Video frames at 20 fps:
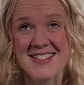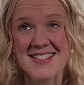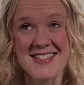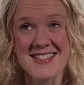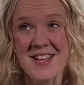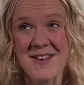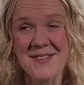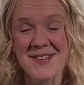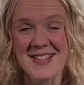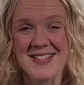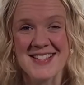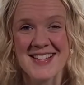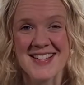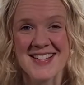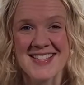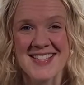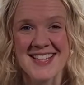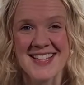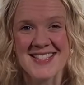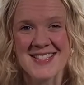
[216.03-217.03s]
So
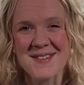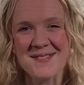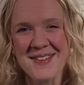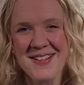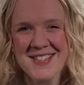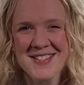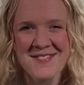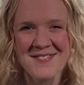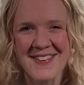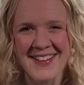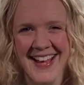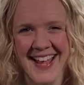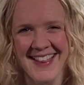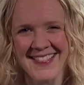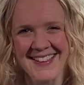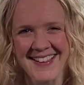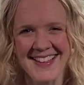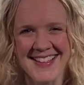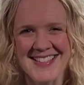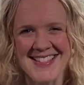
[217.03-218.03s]
exciting. Sometimes I forget
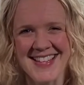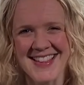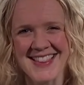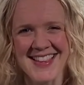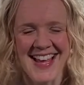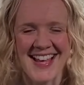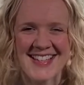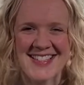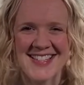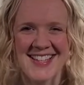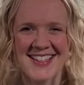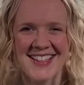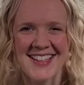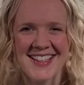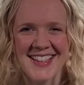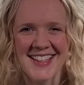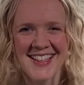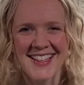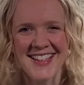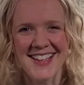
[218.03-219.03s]
that I did that,
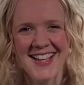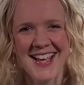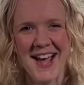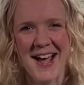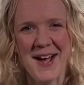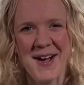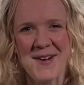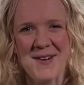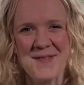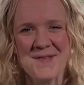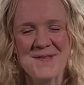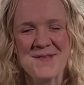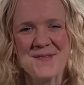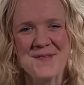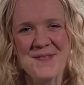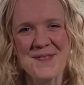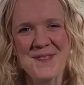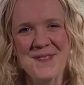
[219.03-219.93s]
and